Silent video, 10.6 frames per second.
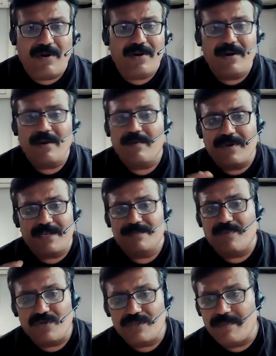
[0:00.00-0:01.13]
what kind of
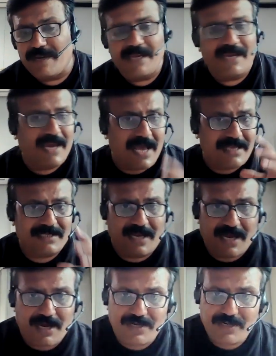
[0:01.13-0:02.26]
responsibility he has
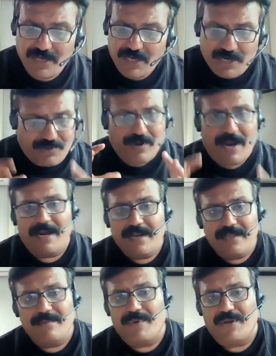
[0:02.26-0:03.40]
taken to
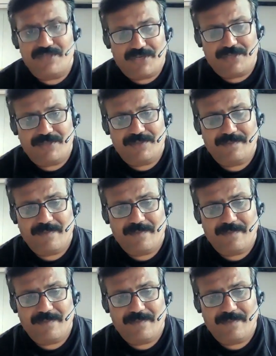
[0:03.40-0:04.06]
handle the project.